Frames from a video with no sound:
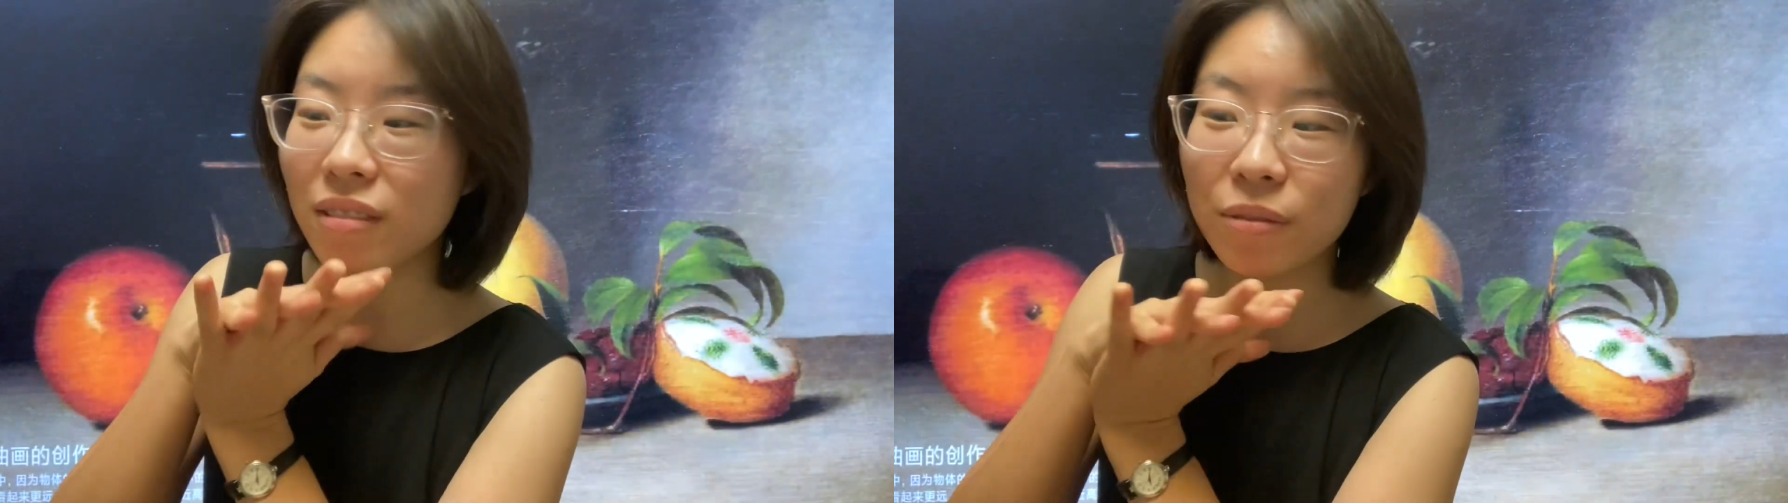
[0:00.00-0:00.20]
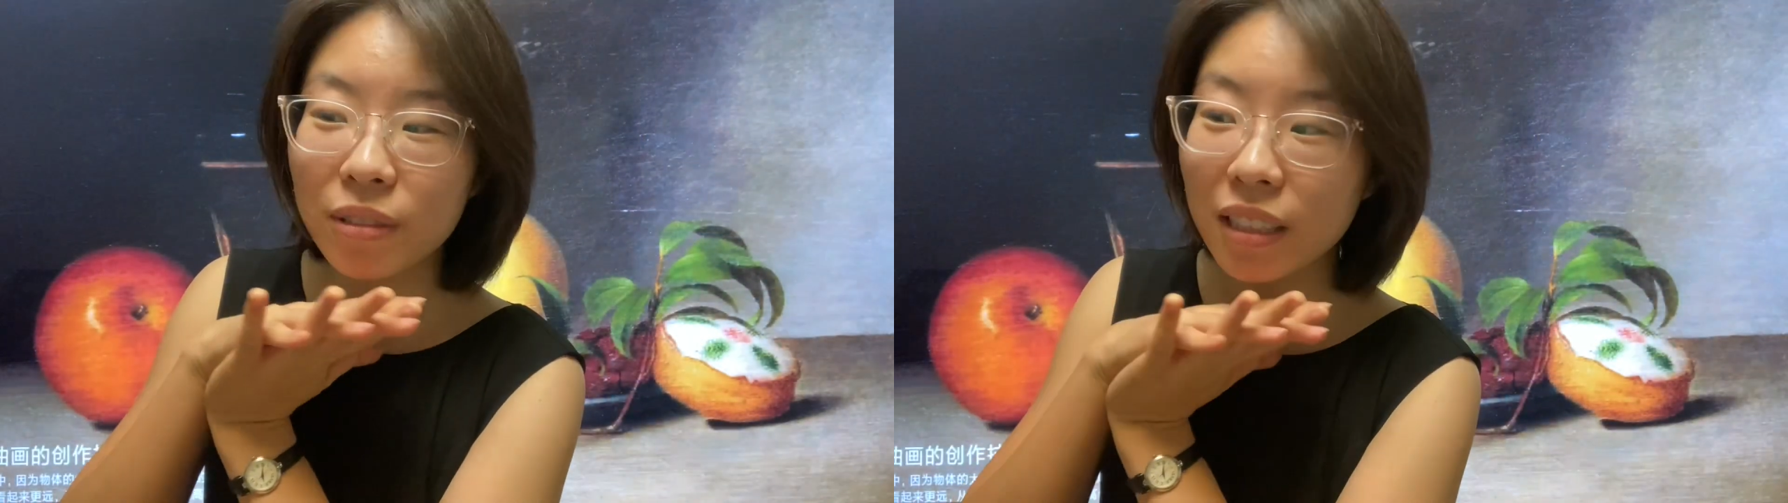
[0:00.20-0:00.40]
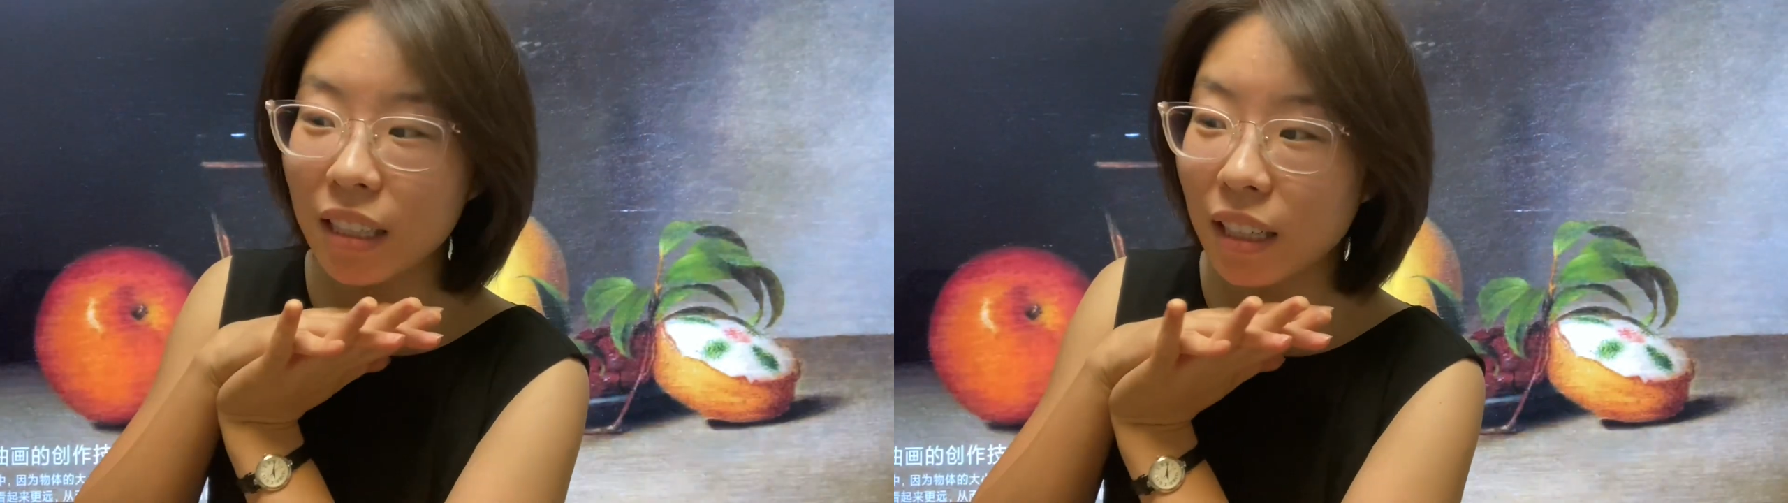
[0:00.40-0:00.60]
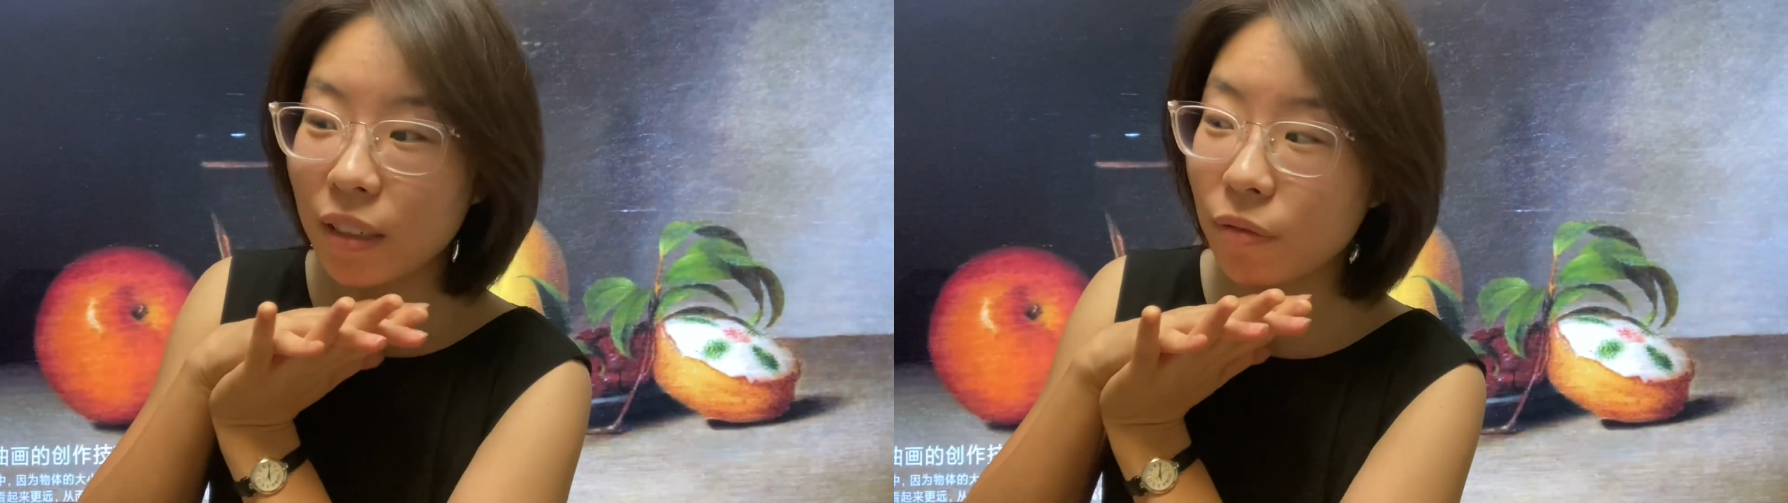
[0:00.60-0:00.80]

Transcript: really,